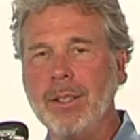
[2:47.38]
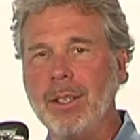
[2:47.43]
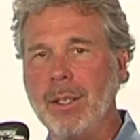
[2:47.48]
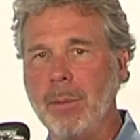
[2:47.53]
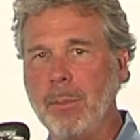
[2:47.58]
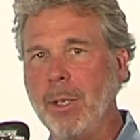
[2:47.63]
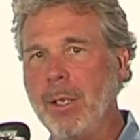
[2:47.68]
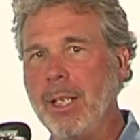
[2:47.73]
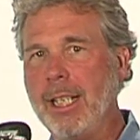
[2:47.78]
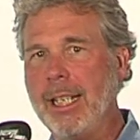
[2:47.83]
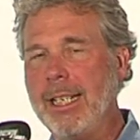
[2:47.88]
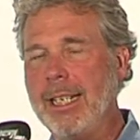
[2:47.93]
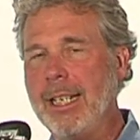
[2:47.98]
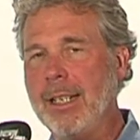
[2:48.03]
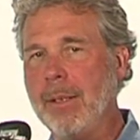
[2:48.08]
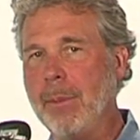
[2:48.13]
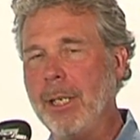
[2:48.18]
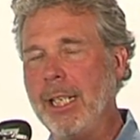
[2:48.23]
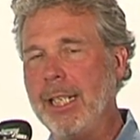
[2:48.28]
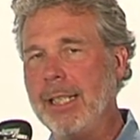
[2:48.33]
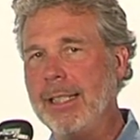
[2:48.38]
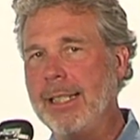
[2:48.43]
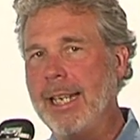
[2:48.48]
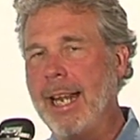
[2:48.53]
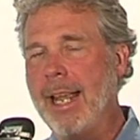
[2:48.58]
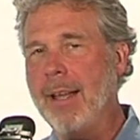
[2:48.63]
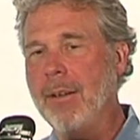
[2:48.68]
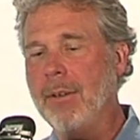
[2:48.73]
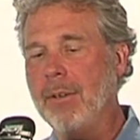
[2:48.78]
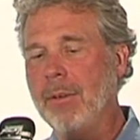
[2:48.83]
So the beauty of the Dougmon is
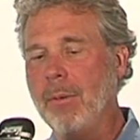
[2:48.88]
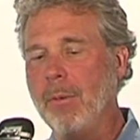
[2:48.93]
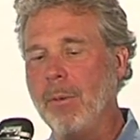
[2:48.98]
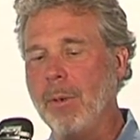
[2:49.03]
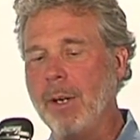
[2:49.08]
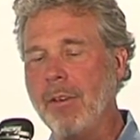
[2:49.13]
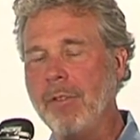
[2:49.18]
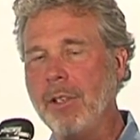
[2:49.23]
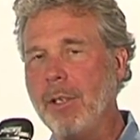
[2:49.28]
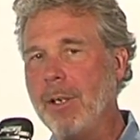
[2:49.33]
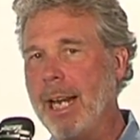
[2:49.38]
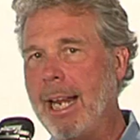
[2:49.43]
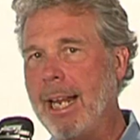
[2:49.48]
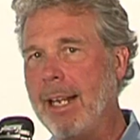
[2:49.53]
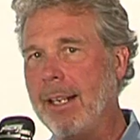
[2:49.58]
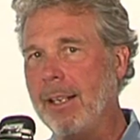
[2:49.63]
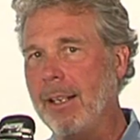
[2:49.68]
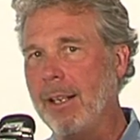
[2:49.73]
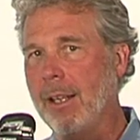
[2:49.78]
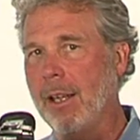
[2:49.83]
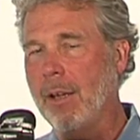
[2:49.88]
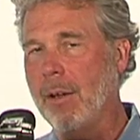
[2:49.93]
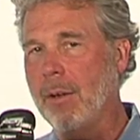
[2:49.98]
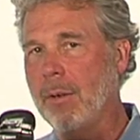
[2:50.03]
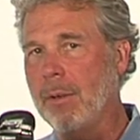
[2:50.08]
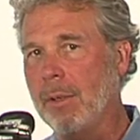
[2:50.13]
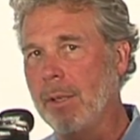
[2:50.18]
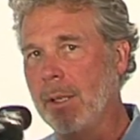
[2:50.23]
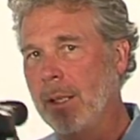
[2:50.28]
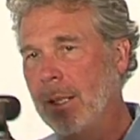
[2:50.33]
now, wherever your hand can
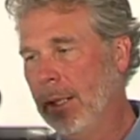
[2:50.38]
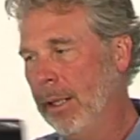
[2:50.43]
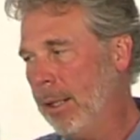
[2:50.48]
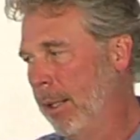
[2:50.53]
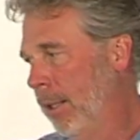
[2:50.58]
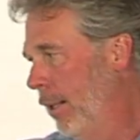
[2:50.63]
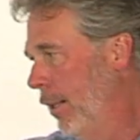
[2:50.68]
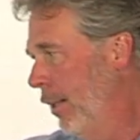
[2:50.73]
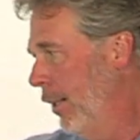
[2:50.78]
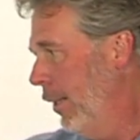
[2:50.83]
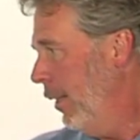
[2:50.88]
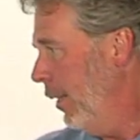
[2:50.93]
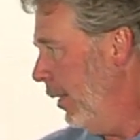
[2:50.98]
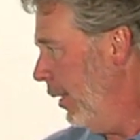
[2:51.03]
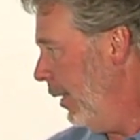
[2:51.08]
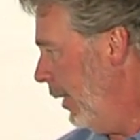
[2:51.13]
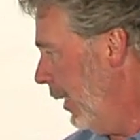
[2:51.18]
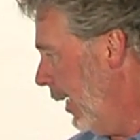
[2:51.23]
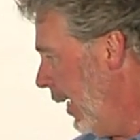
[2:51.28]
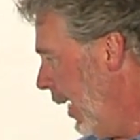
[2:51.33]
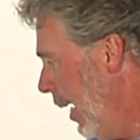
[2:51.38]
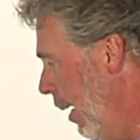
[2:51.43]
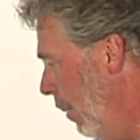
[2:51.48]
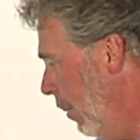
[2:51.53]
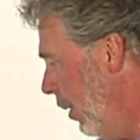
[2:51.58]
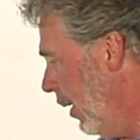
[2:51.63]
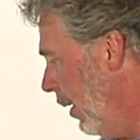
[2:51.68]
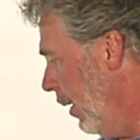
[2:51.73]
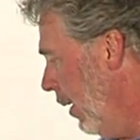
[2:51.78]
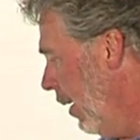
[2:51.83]
go, the
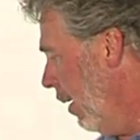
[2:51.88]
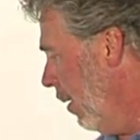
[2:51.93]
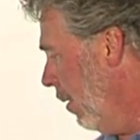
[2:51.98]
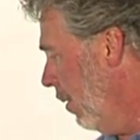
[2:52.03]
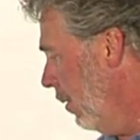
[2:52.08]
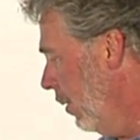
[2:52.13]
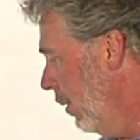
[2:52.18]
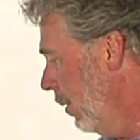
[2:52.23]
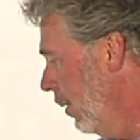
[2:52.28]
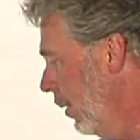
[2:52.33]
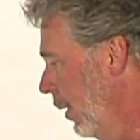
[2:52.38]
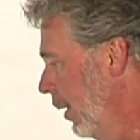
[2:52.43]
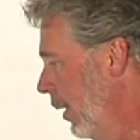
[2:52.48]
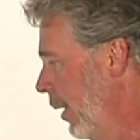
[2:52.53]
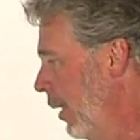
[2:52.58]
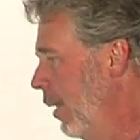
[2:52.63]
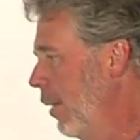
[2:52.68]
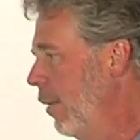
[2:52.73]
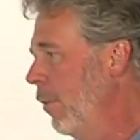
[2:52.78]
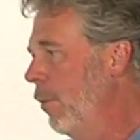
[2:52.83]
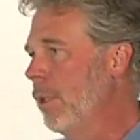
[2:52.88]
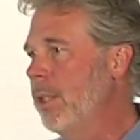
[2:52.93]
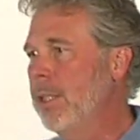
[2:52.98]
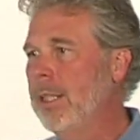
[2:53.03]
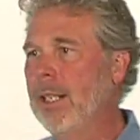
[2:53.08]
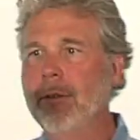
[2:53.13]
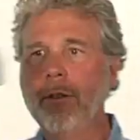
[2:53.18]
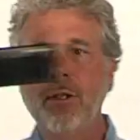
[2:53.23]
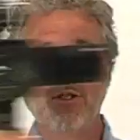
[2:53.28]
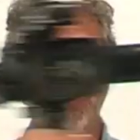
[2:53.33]
camera can go,
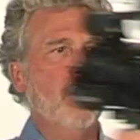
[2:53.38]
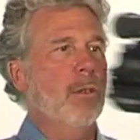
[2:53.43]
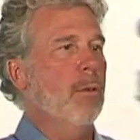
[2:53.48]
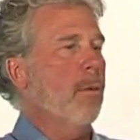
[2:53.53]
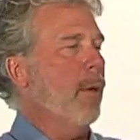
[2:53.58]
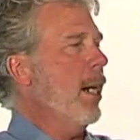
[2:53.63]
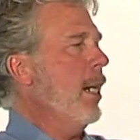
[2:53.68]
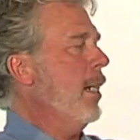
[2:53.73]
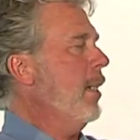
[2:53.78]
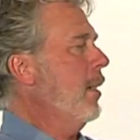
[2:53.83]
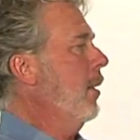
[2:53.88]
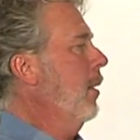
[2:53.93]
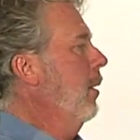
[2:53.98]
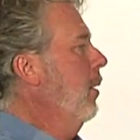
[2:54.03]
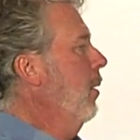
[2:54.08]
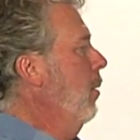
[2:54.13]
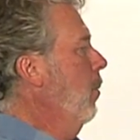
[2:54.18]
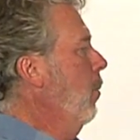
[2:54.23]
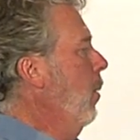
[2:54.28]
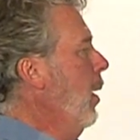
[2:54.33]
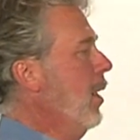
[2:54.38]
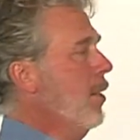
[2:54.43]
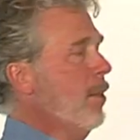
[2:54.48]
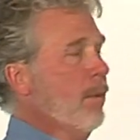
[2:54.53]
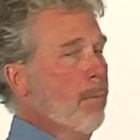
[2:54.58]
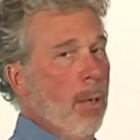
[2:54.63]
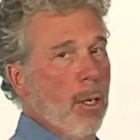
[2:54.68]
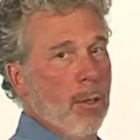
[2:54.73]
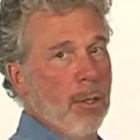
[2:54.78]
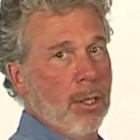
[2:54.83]
which gives you great range
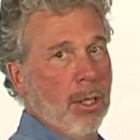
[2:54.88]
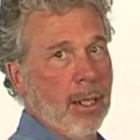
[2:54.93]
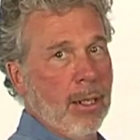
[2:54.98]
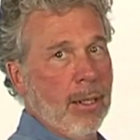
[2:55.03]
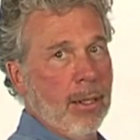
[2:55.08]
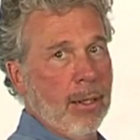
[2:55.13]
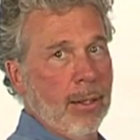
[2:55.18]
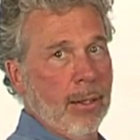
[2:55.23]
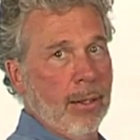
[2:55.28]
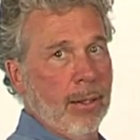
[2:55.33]
of motion.